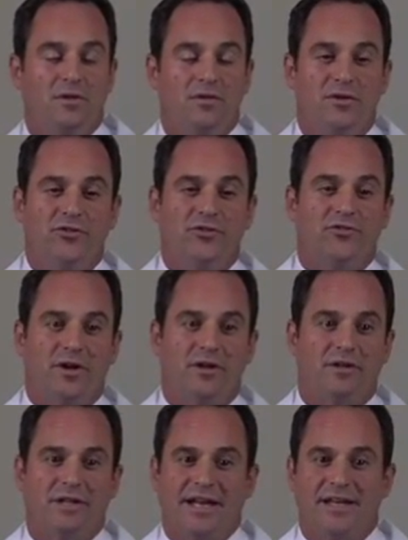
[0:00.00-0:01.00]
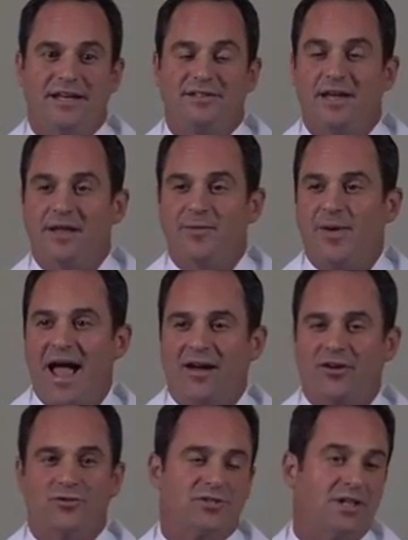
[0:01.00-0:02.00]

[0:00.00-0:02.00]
This is Leddy and Packer's